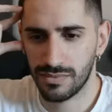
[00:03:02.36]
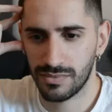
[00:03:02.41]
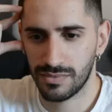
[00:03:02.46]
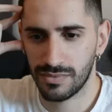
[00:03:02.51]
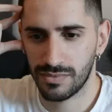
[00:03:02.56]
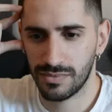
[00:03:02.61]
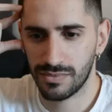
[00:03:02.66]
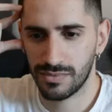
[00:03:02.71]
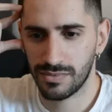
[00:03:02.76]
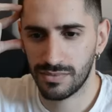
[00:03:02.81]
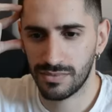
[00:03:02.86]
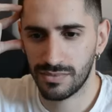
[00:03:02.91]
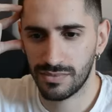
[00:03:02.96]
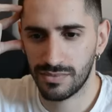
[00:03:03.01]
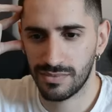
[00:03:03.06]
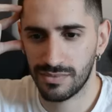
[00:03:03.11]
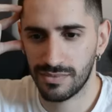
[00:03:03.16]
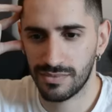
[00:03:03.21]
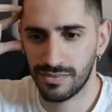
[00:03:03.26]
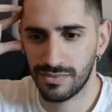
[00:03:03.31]

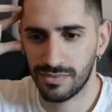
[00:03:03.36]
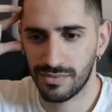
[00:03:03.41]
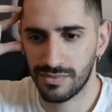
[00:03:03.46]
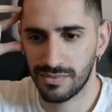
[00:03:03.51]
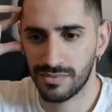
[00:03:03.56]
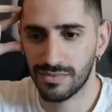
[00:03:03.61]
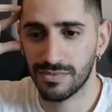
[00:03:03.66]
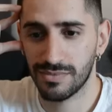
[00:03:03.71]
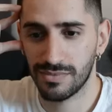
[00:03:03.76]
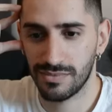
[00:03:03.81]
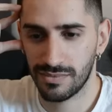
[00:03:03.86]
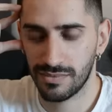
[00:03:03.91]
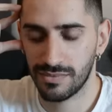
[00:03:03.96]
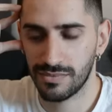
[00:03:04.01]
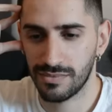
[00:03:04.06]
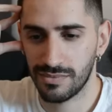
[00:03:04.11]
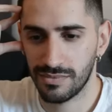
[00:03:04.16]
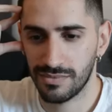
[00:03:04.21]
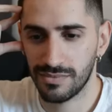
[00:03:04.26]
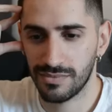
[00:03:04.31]

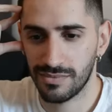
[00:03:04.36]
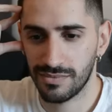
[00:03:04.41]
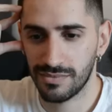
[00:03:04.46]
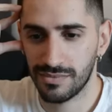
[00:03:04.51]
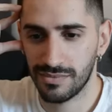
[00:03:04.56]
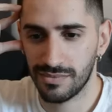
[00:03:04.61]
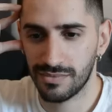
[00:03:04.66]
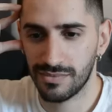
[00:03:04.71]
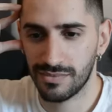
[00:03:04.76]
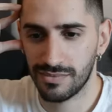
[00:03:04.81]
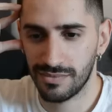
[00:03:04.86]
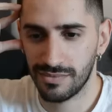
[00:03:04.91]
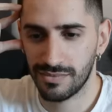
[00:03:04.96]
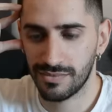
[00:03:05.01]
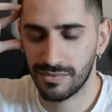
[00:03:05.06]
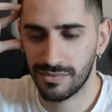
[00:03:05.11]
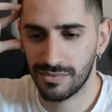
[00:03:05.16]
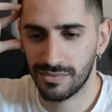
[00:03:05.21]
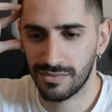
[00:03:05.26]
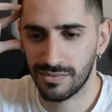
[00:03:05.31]

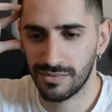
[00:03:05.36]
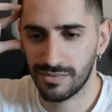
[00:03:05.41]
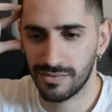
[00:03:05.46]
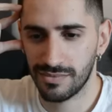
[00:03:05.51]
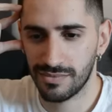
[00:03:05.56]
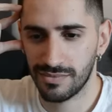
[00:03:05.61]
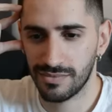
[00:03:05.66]
The person shown says nothing.